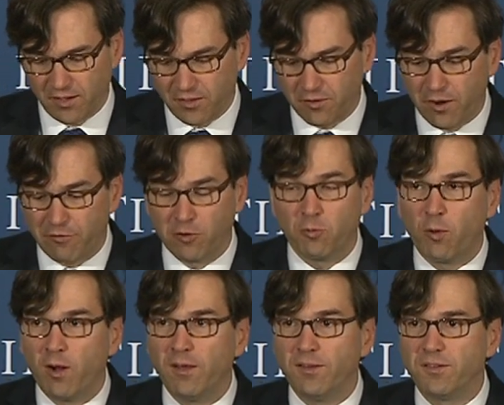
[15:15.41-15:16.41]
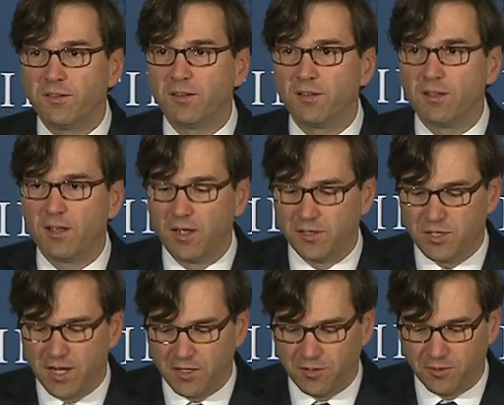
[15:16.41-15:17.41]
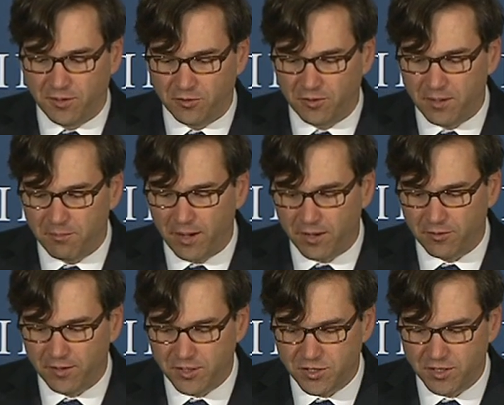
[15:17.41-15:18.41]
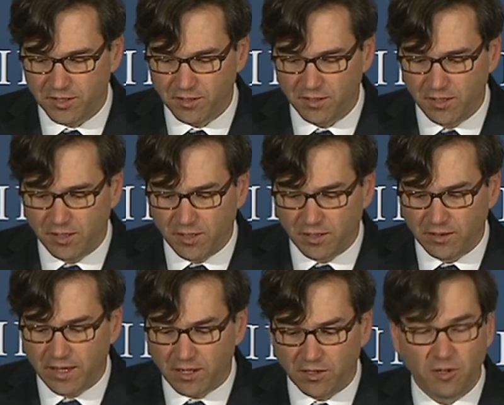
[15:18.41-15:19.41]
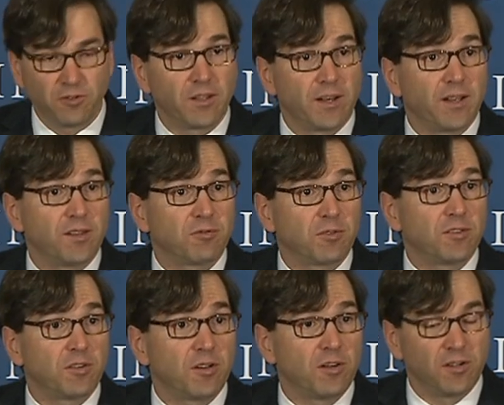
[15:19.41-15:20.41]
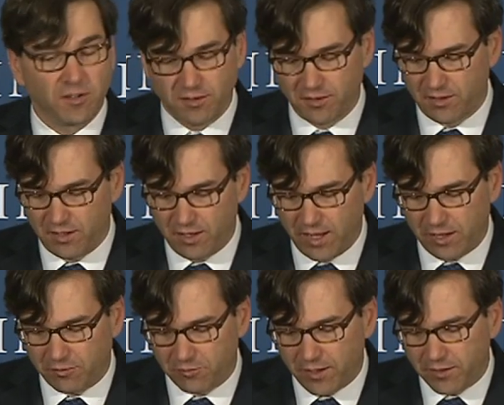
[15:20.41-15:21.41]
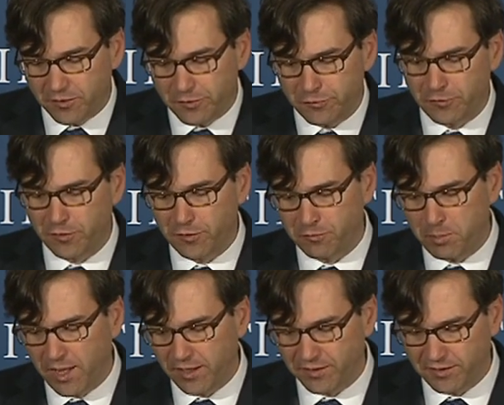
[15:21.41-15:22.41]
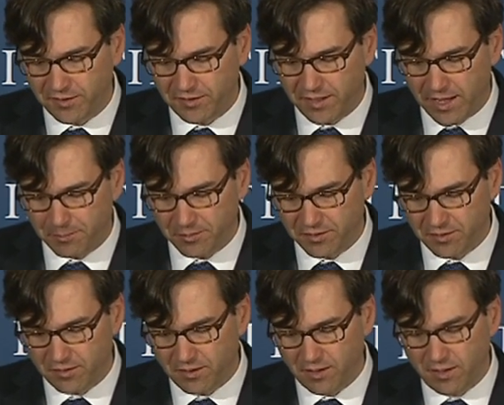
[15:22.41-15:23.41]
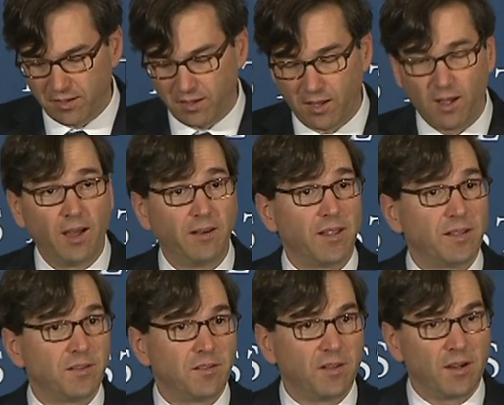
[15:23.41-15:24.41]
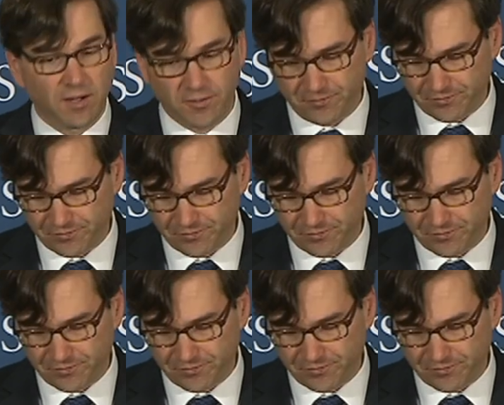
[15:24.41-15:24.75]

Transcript: there ever was a genuine great moderation, let alone that it has returned and renders further policy steps unnecessary.